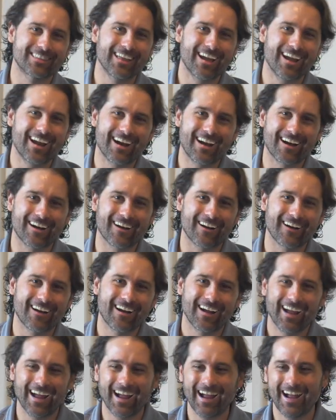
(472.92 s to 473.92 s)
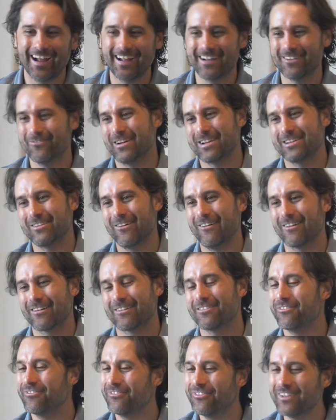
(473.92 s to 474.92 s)
there, and my dog
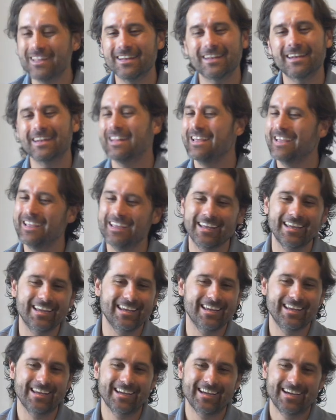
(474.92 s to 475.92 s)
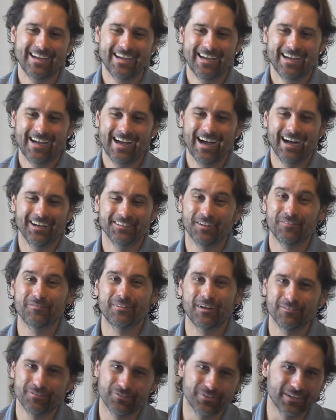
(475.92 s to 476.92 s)
Finley.
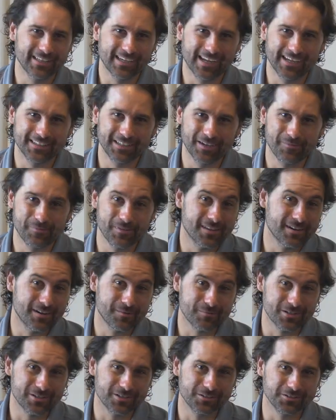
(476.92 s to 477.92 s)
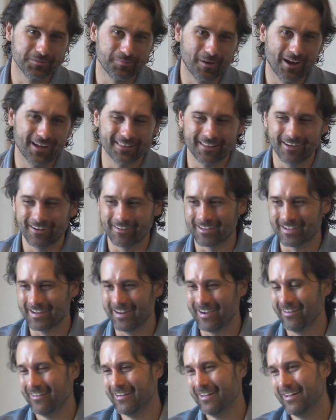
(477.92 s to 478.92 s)
Sometimes Finley ends up in the number 2 spot
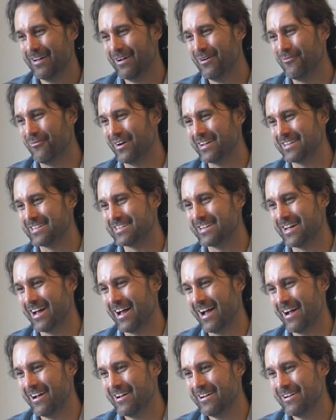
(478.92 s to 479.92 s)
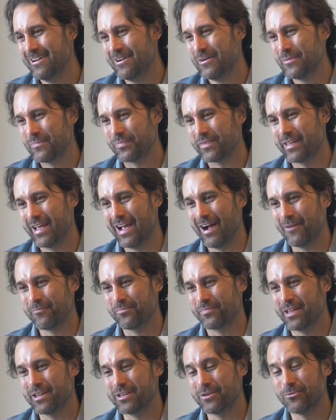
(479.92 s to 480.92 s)
though, But
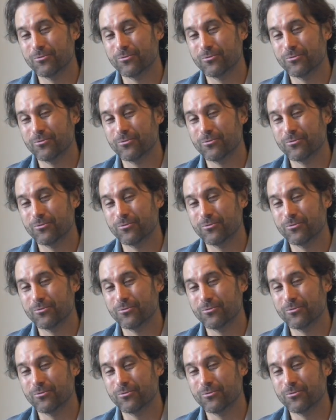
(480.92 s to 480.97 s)
then you